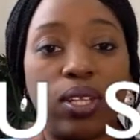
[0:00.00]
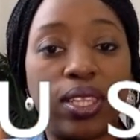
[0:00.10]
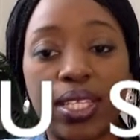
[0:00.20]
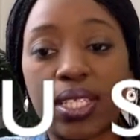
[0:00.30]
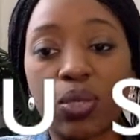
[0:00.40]

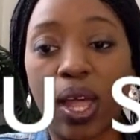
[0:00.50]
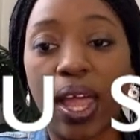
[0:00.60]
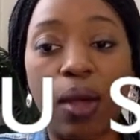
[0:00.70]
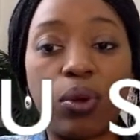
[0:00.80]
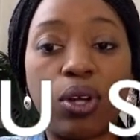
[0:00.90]
this is
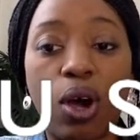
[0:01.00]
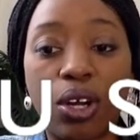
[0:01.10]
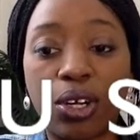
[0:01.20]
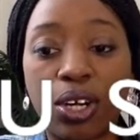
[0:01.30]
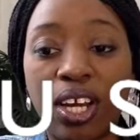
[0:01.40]
where I would
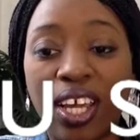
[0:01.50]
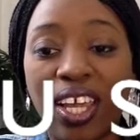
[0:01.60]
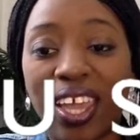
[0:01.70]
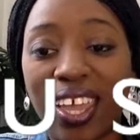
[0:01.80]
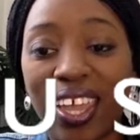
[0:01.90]
order.
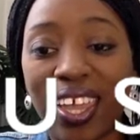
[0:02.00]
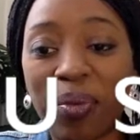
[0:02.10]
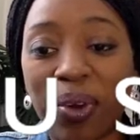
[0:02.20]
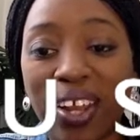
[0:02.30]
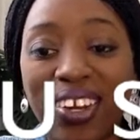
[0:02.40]

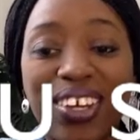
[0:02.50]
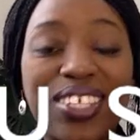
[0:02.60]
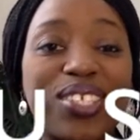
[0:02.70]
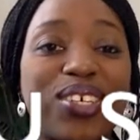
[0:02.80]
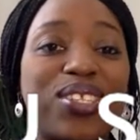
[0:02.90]
Hey, Brenda,
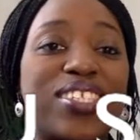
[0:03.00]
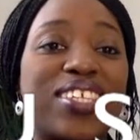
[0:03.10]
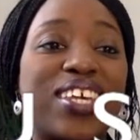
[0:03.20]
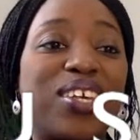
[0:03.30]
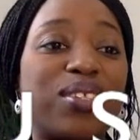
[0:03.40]
it's good to
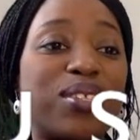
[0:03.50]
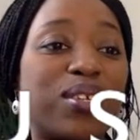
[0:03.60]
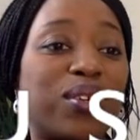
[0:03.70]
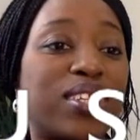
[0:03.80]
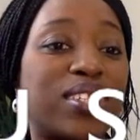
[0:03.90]
see you
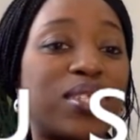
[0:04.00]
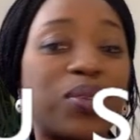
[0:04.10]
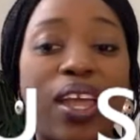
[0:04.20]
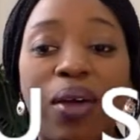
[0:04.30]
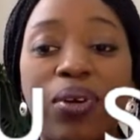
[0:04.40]
too. This is
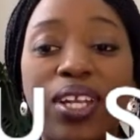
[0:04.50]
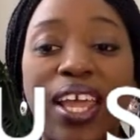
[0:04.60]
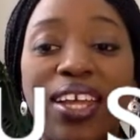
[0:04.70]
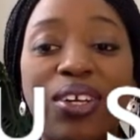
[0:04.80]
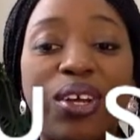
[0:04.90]
where I would
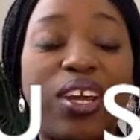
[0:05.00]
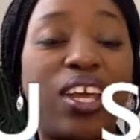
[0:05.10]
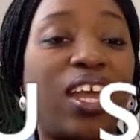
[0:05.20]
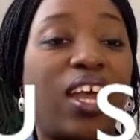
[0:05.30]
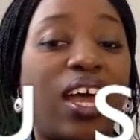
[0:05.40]

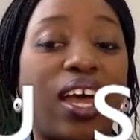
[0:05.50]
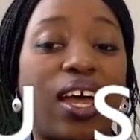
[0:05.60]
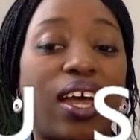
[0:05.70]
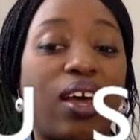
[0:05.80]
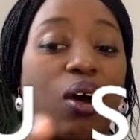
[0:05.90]

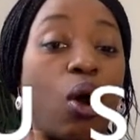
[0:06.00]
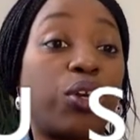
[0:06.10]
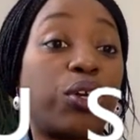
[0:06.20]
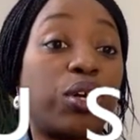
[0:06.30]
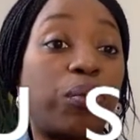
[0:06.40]

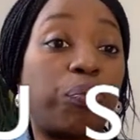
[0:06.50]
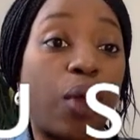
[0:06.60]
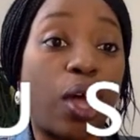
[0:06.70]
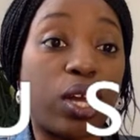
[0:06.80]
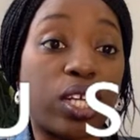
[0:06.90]
order
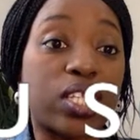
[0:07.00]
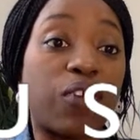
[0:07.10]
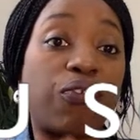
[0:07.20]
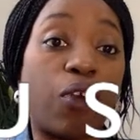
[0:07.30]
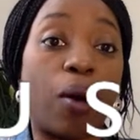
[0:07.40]
products
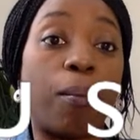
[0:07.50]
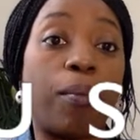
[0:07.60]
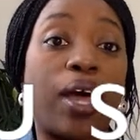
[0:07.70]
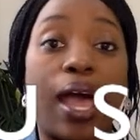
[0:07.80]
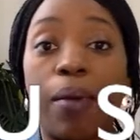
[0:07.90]

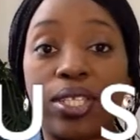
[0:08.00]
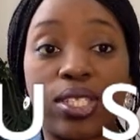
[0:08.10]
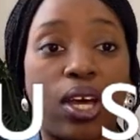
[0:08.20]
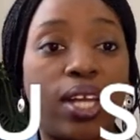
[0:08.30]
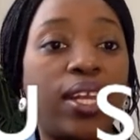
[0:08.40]
from
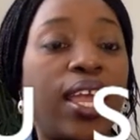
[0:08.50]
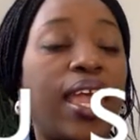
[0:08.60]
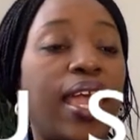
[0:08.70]
Amazon,